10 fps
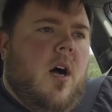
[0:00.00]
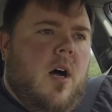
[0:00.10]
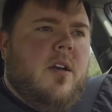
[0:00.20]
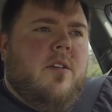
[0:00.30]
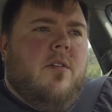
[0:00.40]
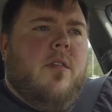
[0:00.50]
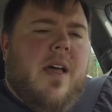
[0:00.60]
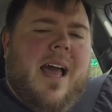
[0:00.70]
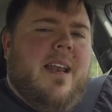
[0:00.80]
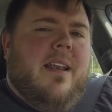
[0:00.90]
Under
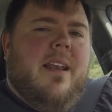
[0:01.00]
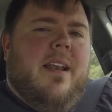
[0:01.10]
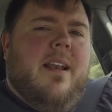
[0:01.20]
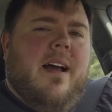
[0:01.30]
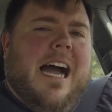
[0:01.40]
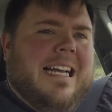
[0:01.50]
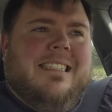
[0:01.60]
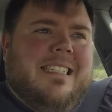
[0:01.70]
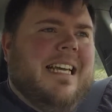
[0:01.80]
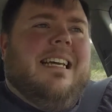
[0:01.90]
that
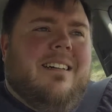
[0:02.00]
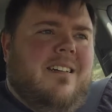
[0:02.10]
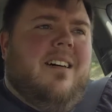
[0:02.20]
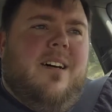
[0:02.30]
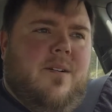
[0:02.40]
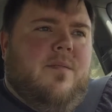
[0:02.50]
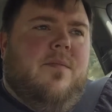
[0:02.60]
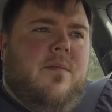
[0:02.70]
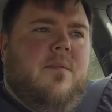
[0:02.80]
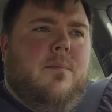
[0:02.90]
idea of
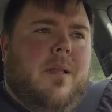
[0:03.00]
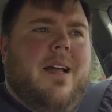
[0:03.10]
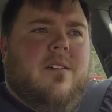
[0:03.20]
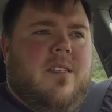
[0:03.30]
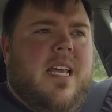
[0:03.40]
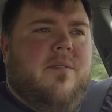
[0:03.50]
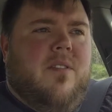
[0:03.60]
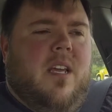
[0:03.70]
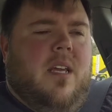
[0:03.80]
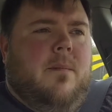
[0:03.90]
player
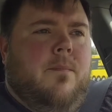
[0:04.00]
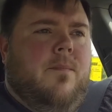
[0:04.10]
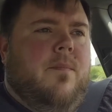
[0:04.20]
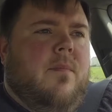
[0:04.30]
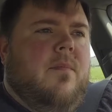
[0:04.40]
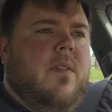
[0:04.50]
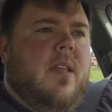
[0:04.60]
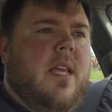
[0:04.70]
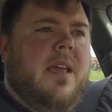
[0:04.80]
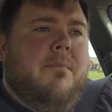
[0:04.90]
safety,
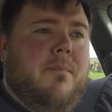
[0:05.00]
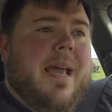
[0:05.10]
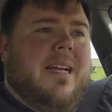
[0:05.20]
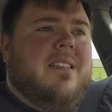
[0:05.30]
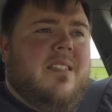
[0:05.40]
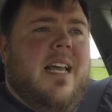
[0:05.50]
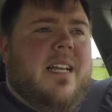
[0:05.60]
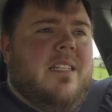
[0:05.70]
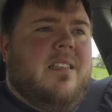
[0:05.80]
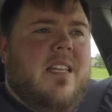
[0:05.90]
it makes
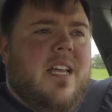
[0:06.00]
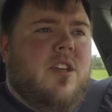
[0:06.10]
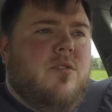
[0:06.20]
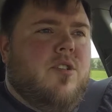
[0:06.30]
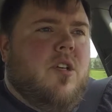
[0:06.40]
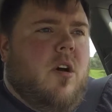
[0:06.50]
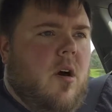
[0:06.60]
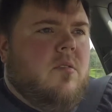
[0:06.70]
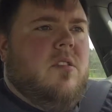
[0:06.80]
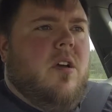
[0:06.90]
sense that you should
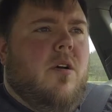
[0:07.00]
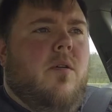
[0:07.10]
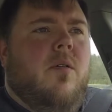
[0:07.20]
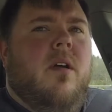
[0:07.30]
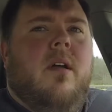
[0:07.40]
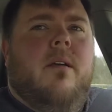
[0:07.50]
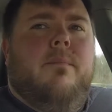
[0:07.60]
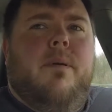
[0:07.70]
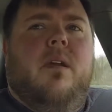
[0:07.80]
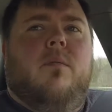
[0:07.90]
also
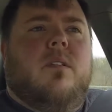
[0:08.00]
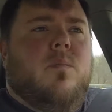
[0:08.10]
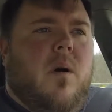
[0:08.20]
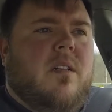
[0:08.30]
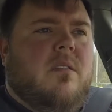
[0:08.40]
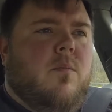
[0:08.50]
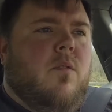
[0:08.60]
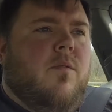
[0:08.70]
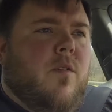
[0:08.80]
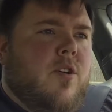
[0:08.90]
be
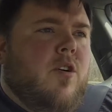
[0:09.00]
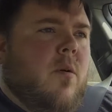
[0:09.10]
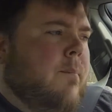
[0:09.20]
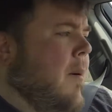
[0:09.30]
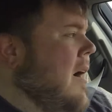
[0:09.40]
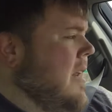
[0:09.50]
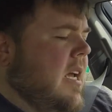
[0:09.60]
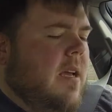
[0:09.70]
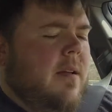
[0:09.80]
responsible for your body.